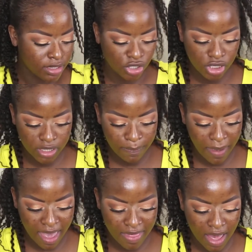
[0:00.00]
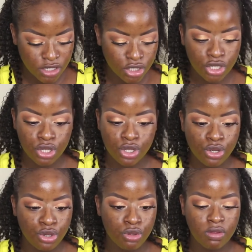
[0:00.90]
Just to compare that
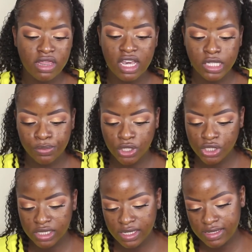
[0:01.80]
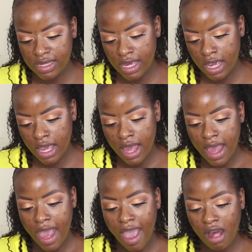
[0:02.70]
to this brush, this is the
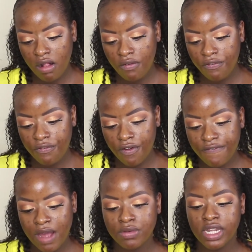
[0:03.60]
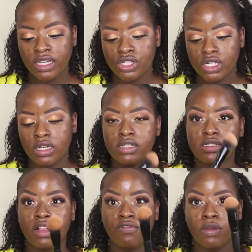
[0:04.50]
e.l.f. Foundation
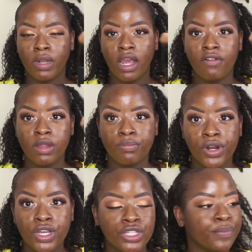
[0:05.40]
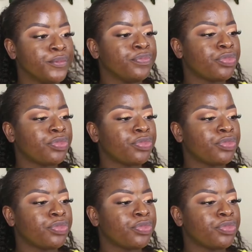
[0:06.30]
Selfie Blurring Brush.